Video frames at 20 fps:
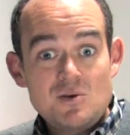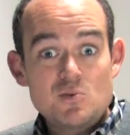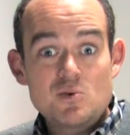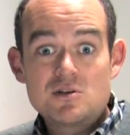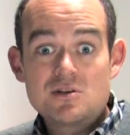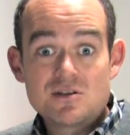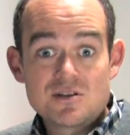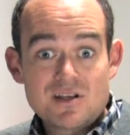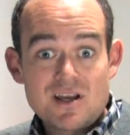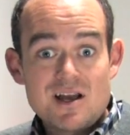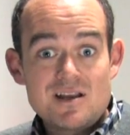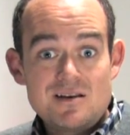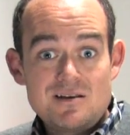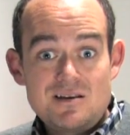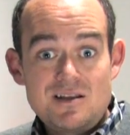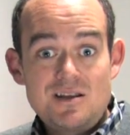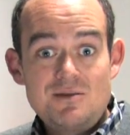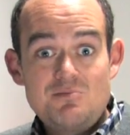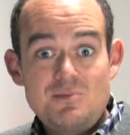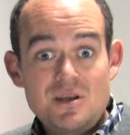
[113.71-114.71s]
which is kind of
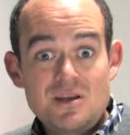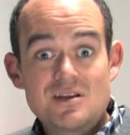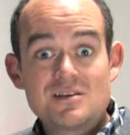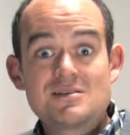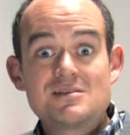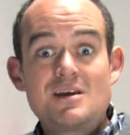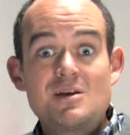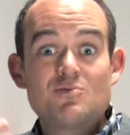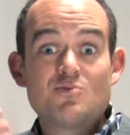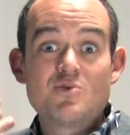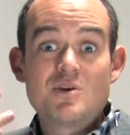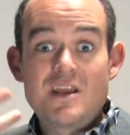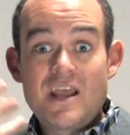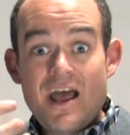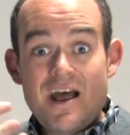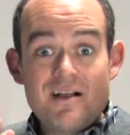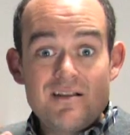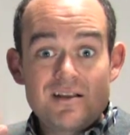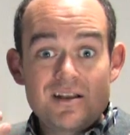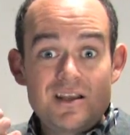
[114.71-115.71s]
neat, because then
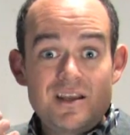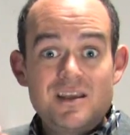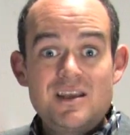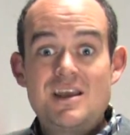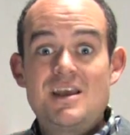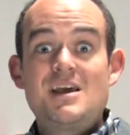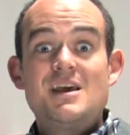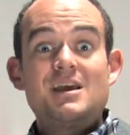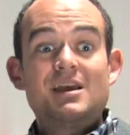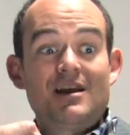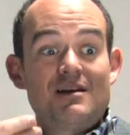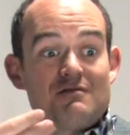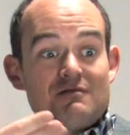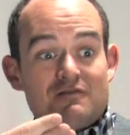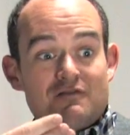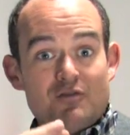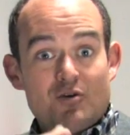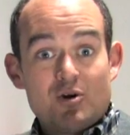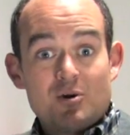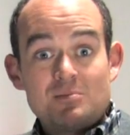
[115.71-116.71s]
reality
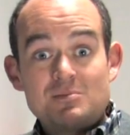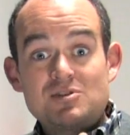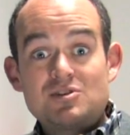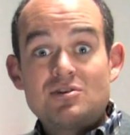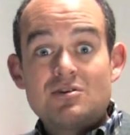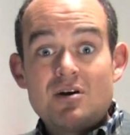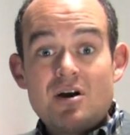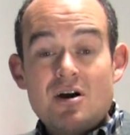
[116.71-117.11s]
informs your